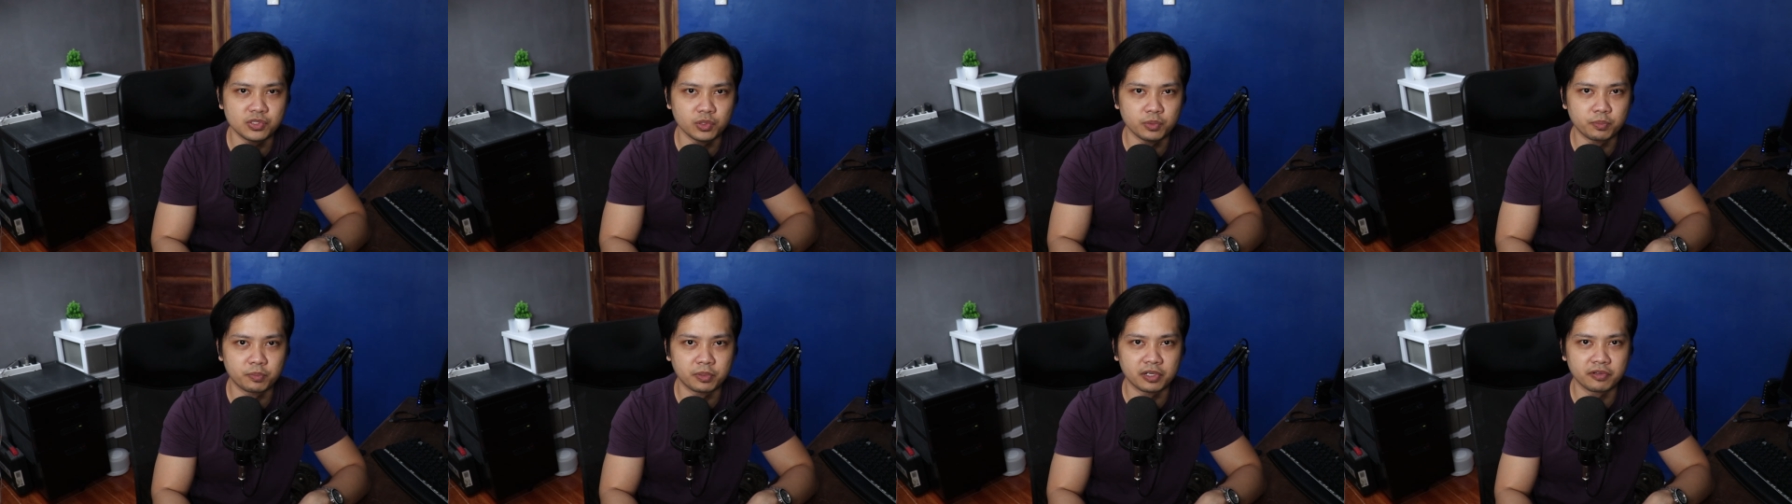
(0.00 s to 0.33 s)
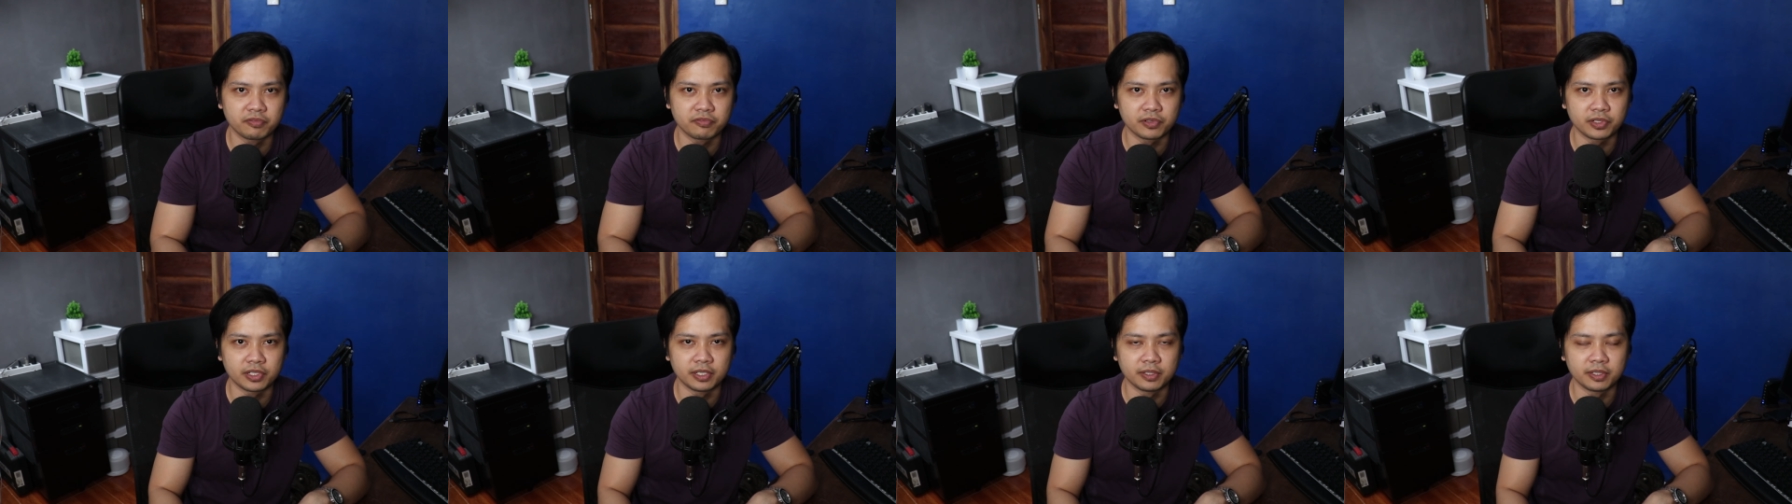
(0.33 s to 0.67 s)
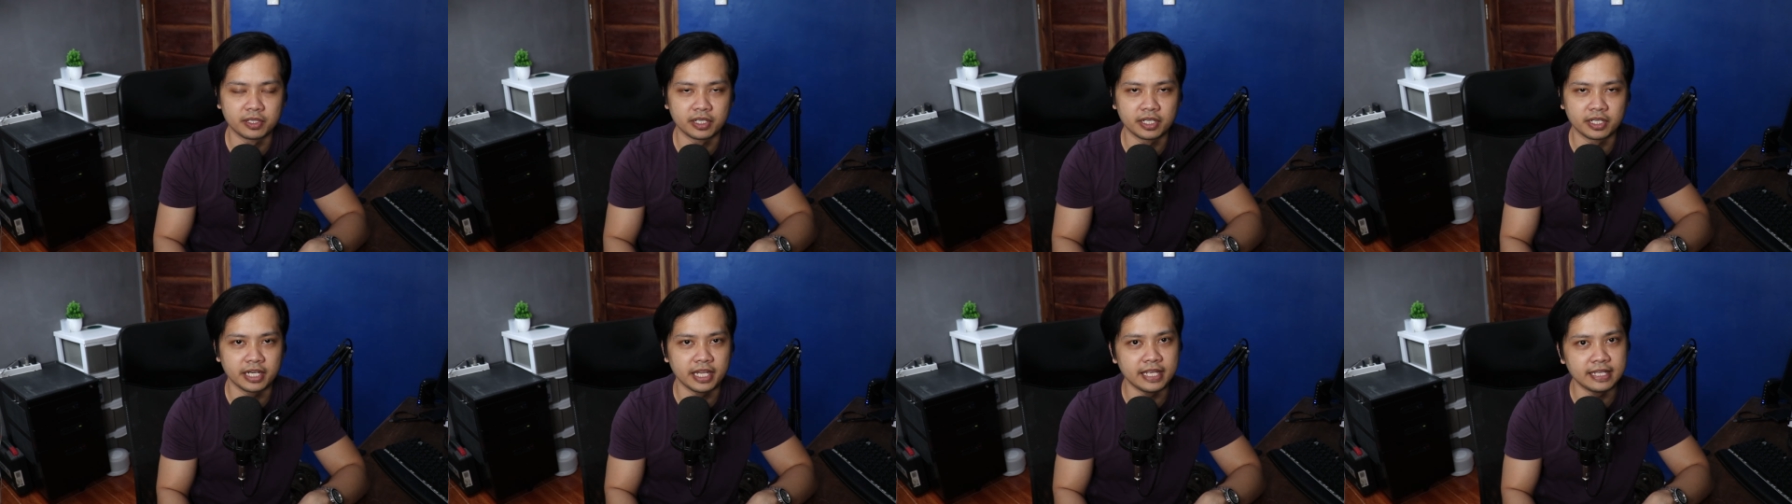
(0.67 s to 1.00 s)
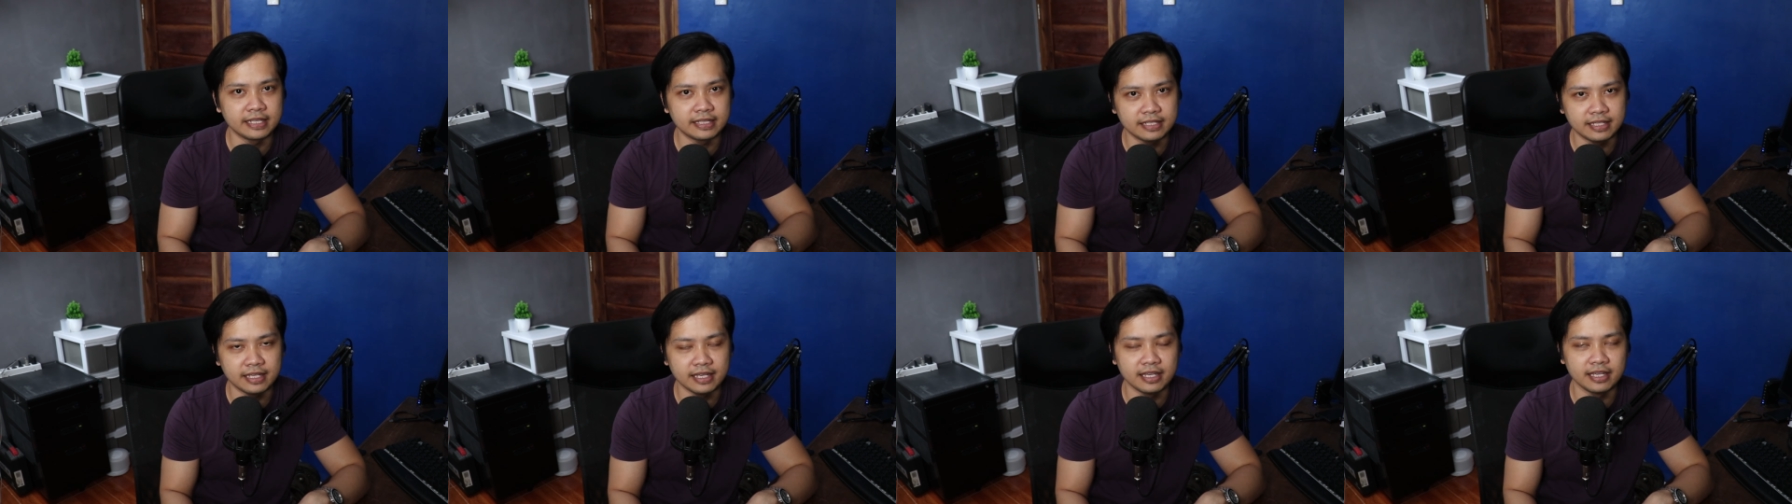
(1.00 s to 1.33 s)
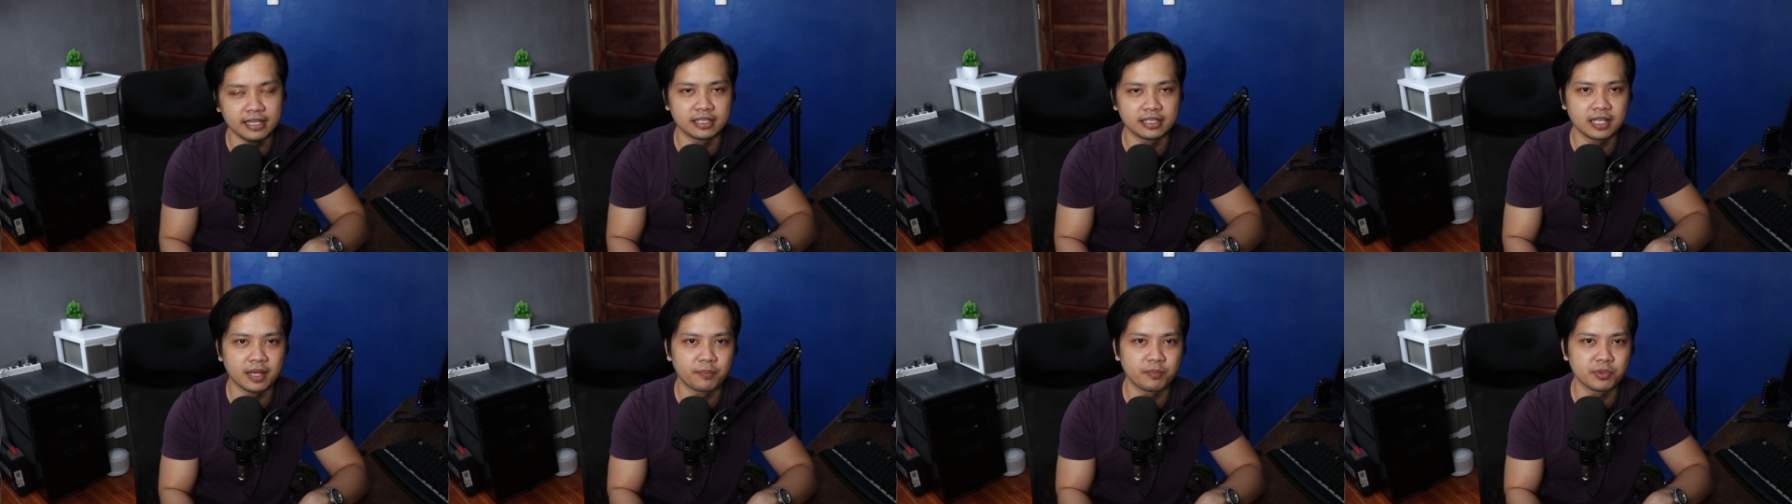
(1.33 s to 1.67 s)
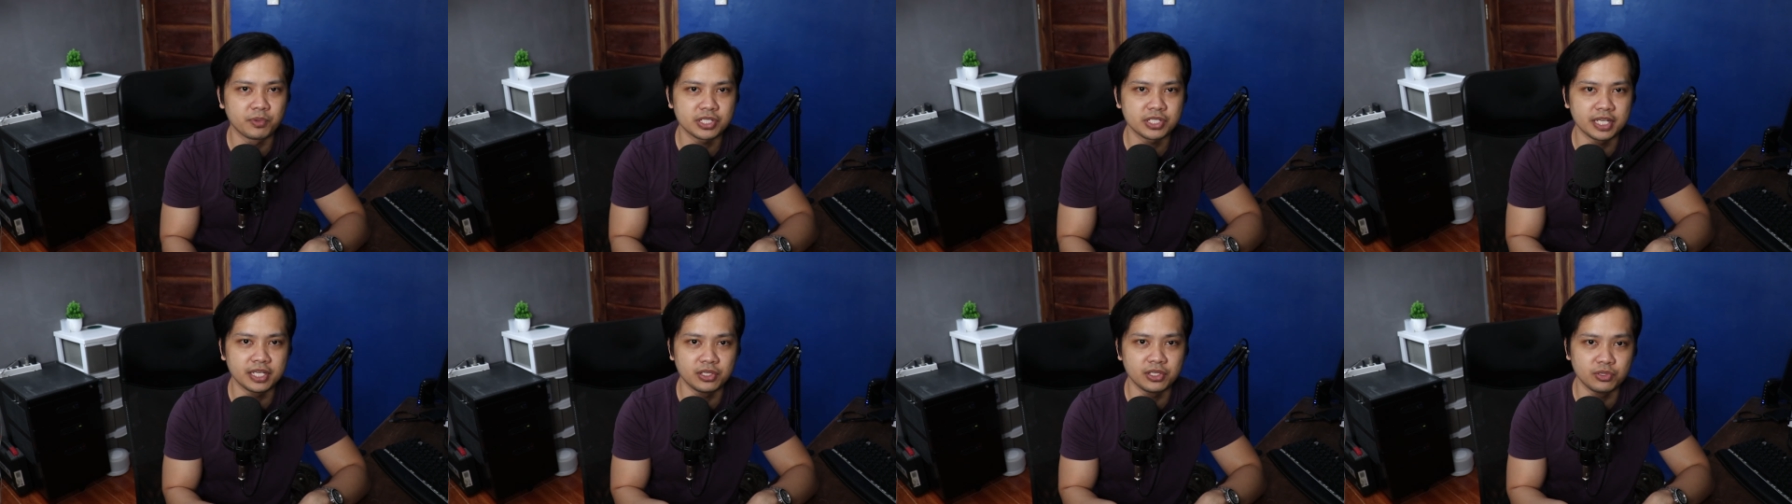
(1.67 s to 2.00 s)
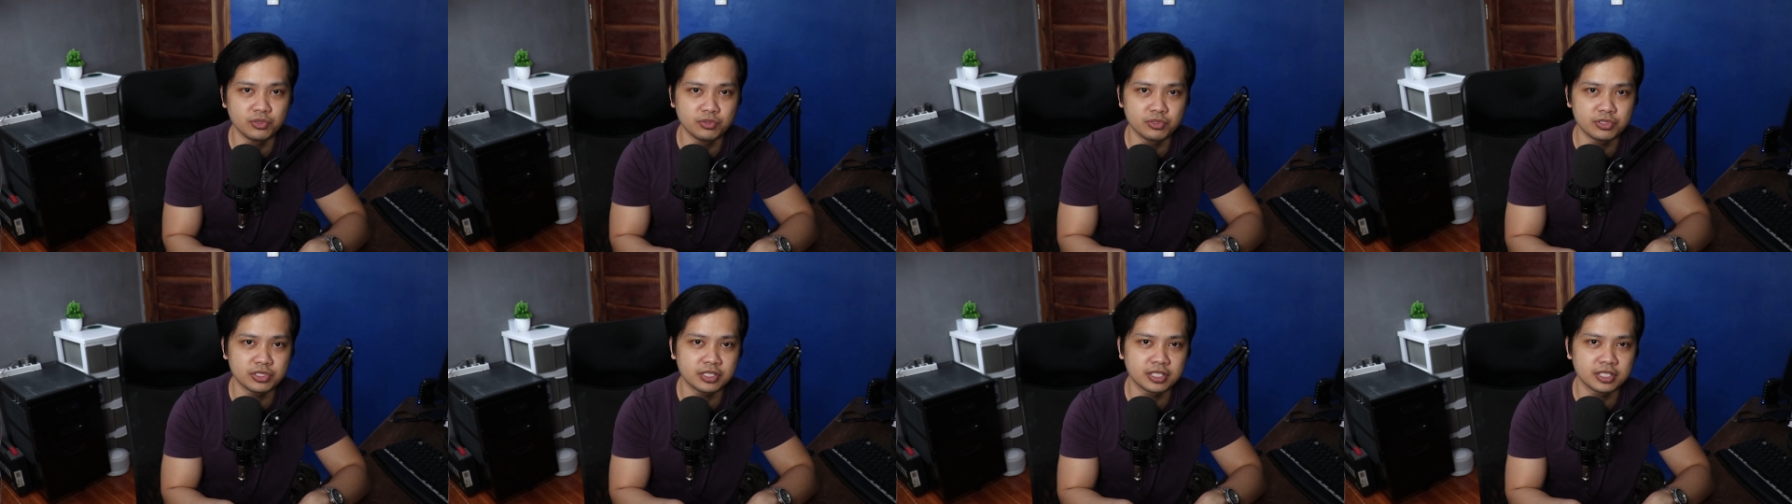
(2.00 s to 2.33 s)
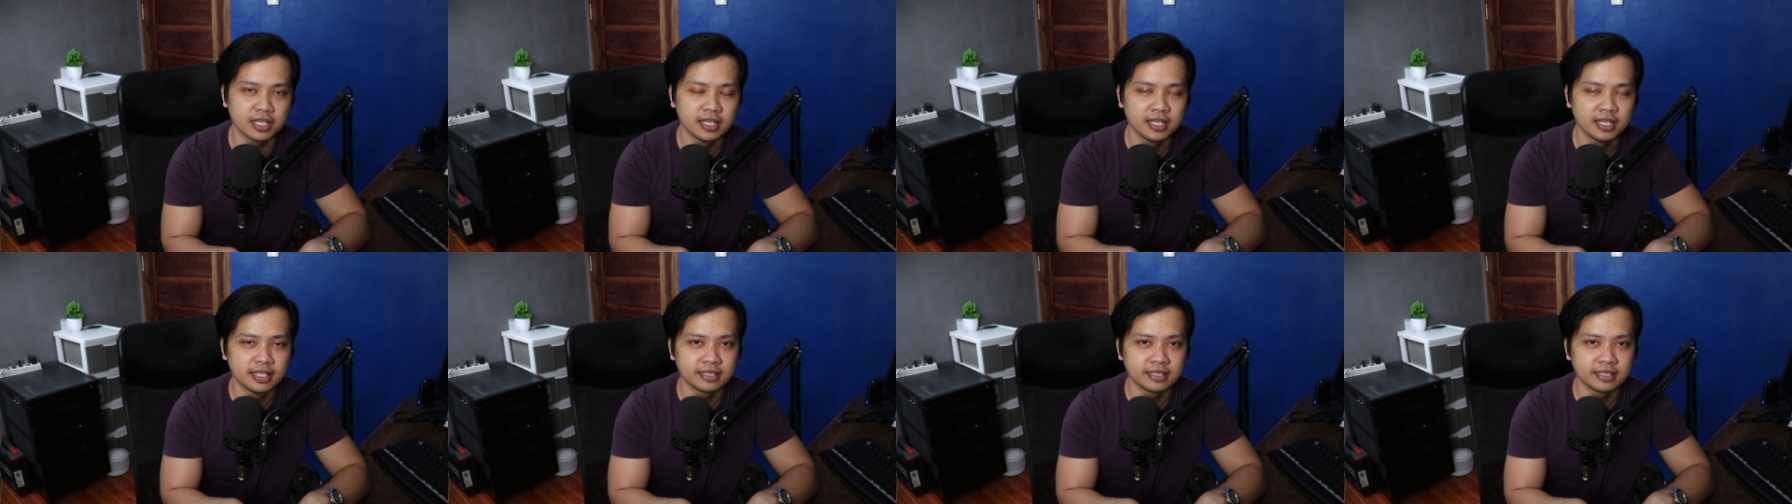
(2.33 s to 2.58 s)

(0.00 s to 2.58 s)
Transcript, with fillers: Super for eight K, tapos a used